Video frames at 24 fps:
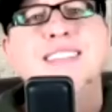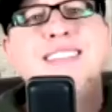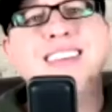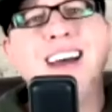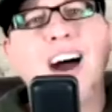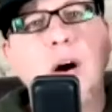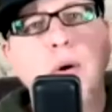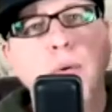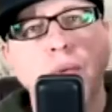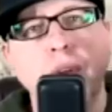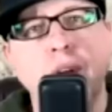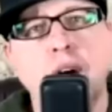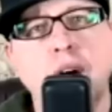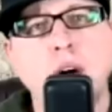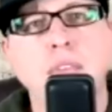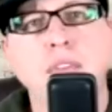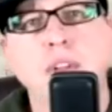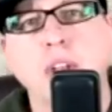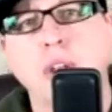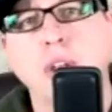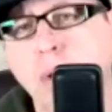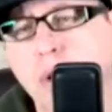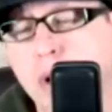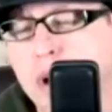don't know the
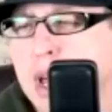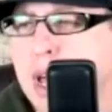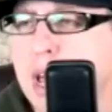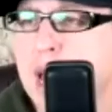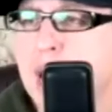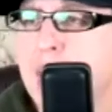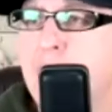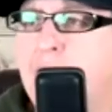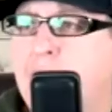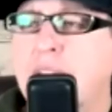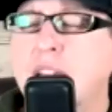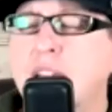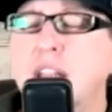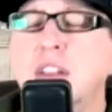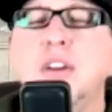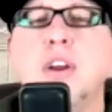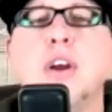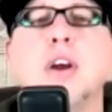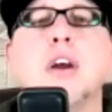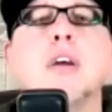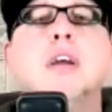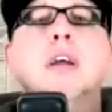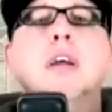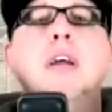Lord. And
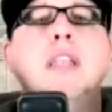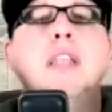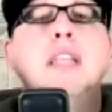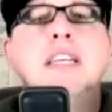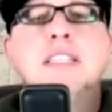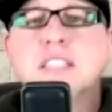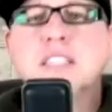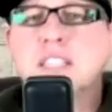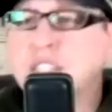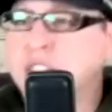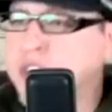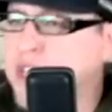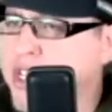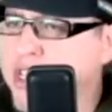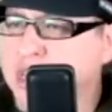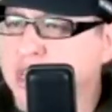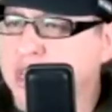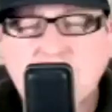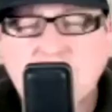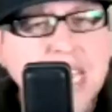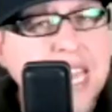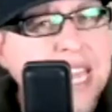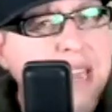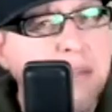you're, listen, just
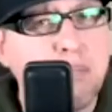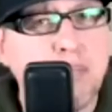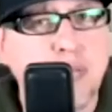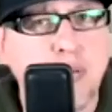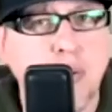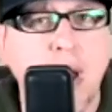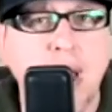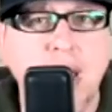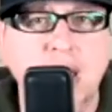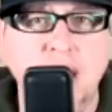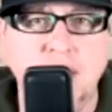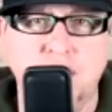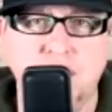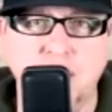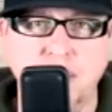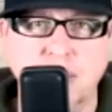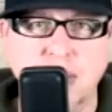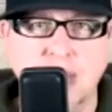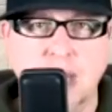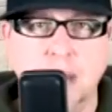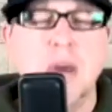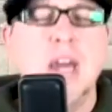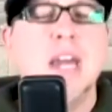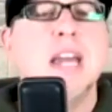keep praying for them.
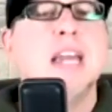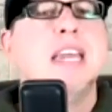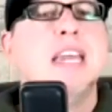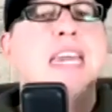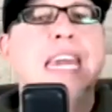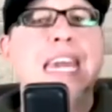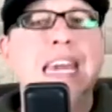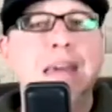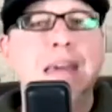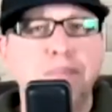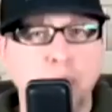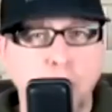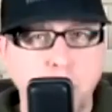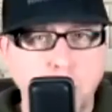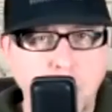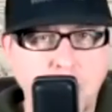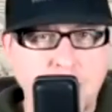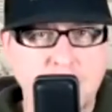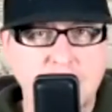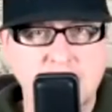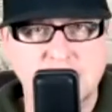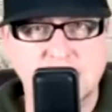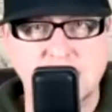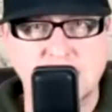Keep
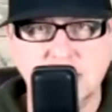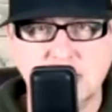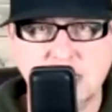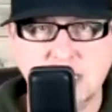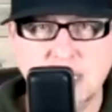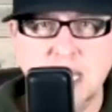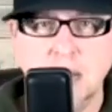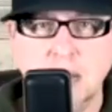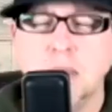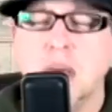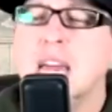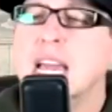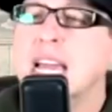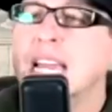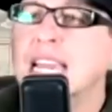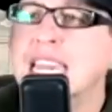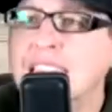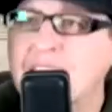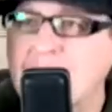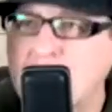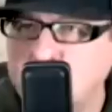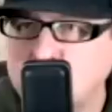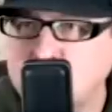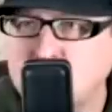witnessing to them.
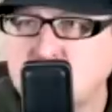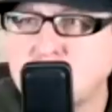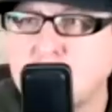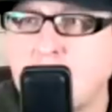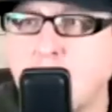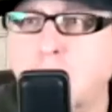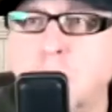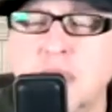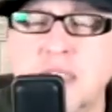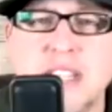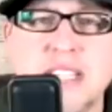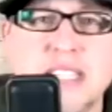Keep sowing the